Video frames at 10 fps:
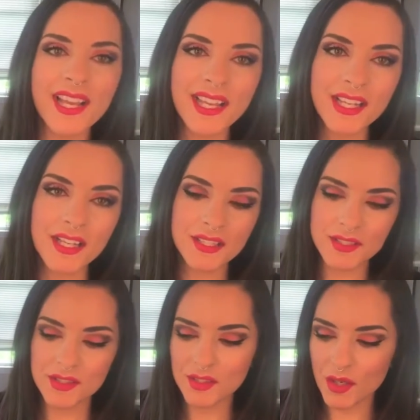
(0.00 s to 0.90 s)
Hey
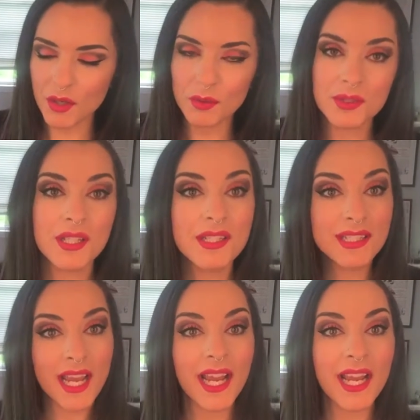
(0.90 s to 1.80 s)
guys, so
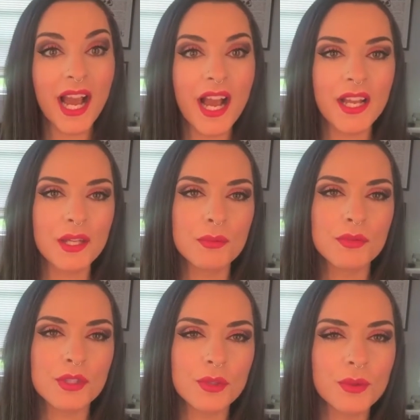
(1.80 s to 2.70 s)
today I
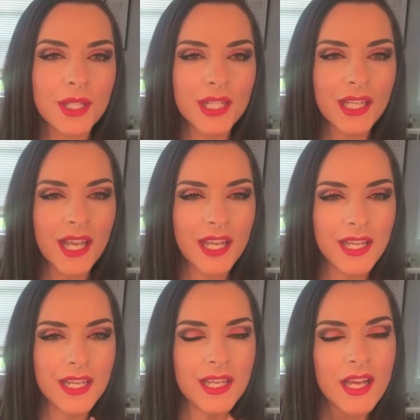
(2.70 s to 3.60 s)
am doing
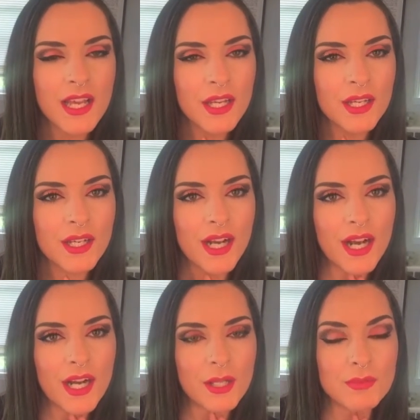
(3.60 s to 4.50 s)
a
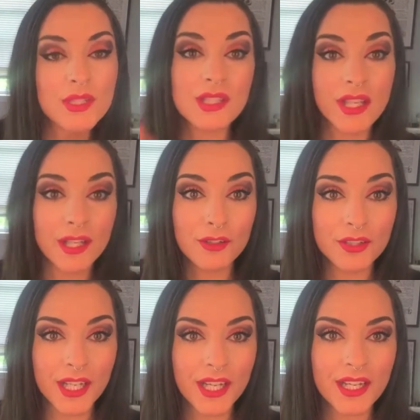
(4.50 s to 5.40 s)
Slayer
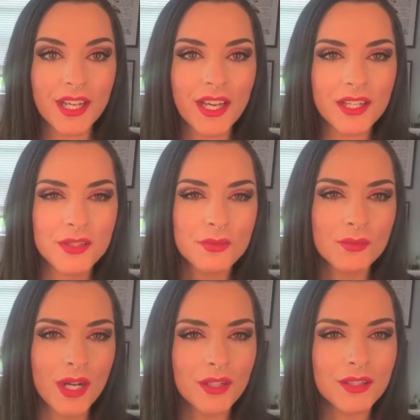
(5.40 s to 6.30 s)
Nate as
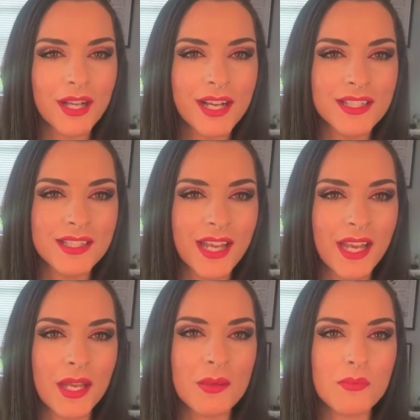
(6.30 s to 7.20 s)
well as
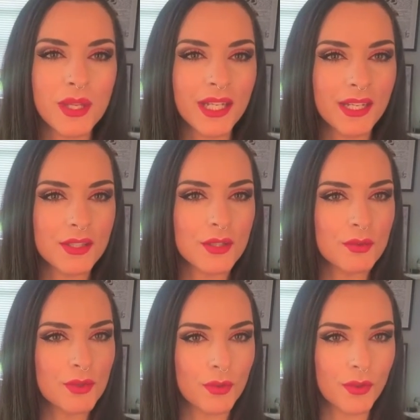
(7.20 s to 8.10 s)
a mini
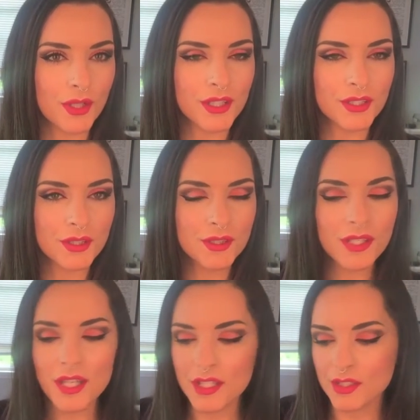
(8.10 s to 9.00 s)
tutorial.
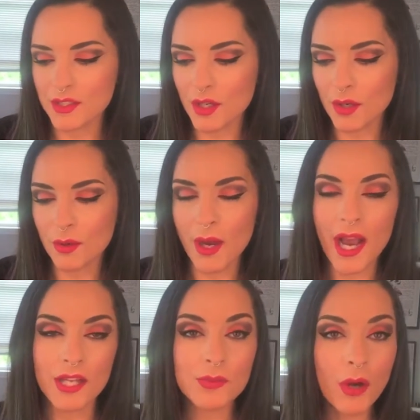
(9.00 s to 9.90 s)
So
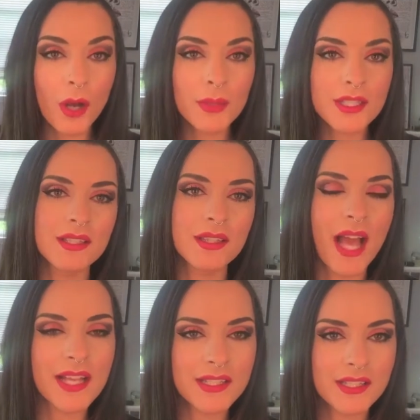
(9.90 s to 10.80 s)
as promised,
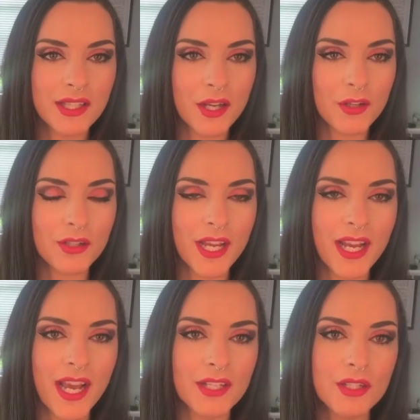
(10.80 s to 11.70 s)
last Slayer
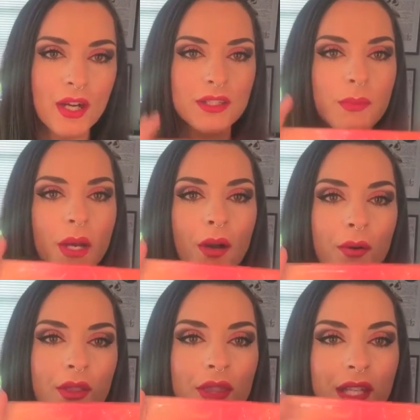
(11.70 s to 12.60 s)
Nate I talked
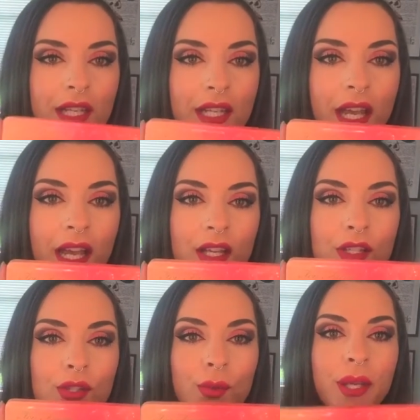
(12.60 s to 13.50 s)
about the
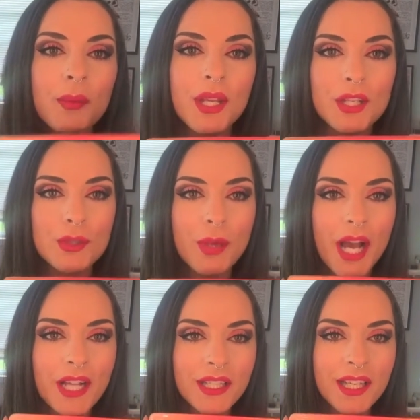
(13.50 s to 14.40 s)
Sweet Peach
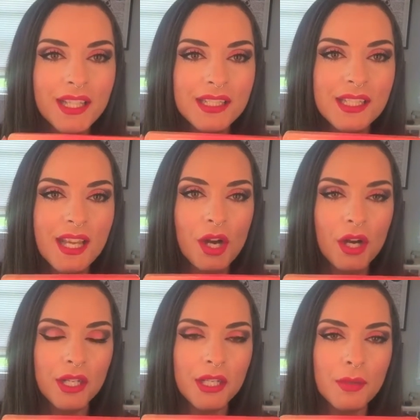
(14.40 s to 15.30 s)
palette,
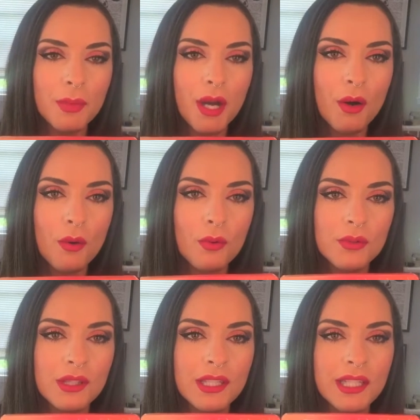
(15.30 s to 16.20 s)
talking about
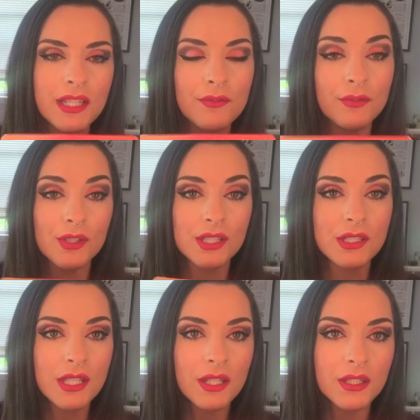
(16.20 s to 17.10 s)
the
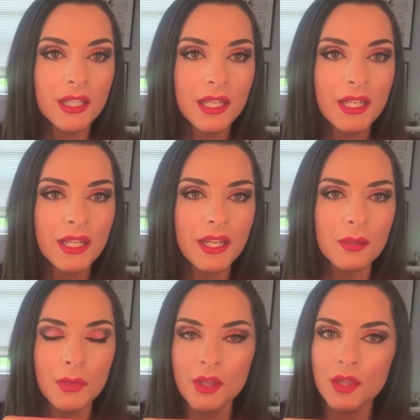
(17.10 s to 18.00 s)
versatility
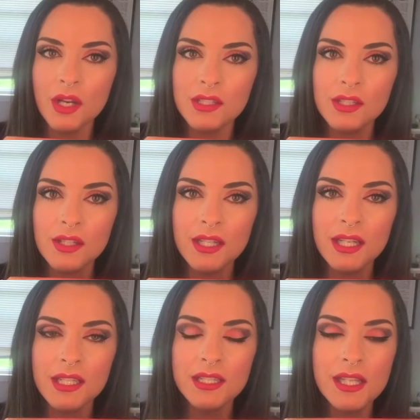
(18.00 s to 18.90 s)
and my thoughts on
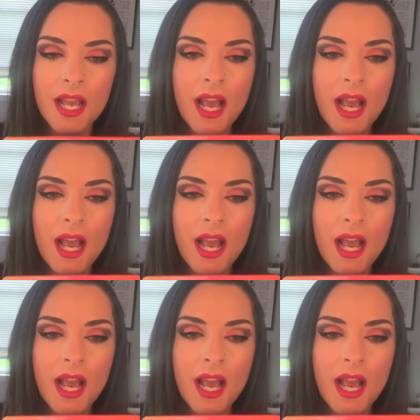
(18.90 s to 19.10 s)
it.